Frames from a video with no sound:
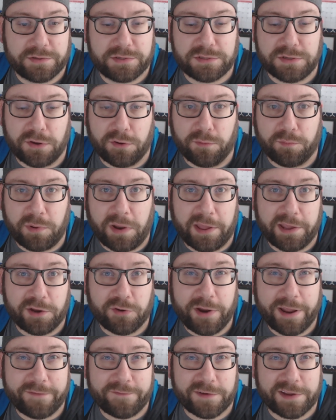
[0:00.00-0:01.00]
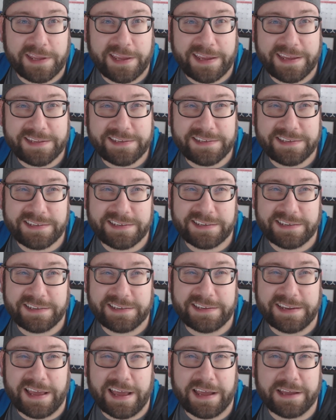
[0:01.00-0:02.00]
So probably great for kids,
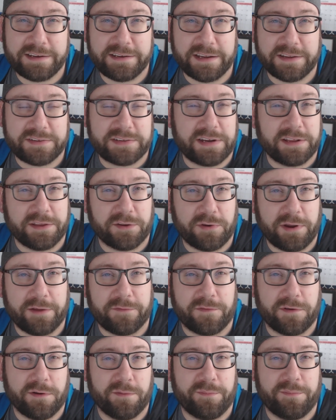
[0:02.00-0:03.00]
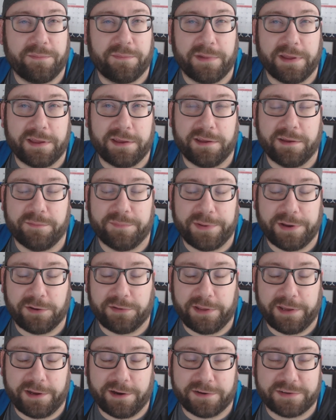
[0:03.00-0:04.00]
not necessarily great for a beer
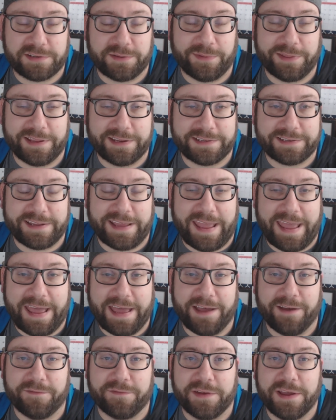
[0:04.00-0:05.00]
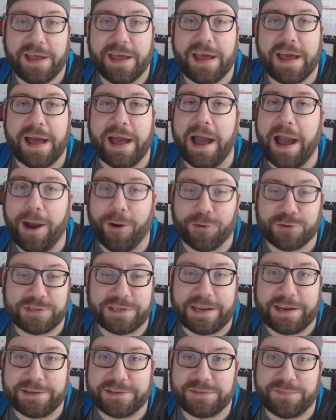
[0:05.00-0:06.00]
leaguer, someone that doesn't have hours a
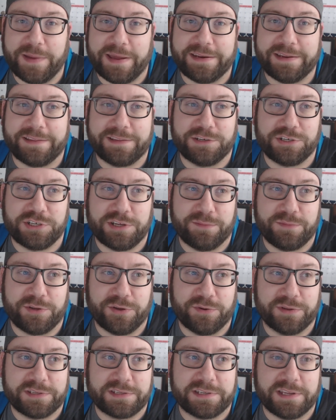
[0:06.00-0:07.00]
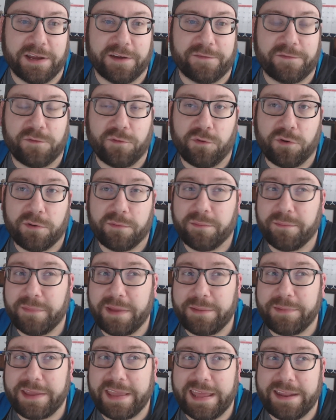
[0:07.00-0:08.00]
day to spend at the gym doing stuff, or
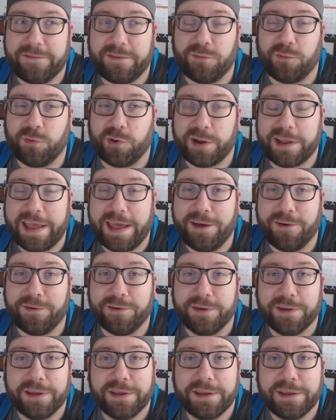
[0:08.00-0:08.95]
maybe can't even work out,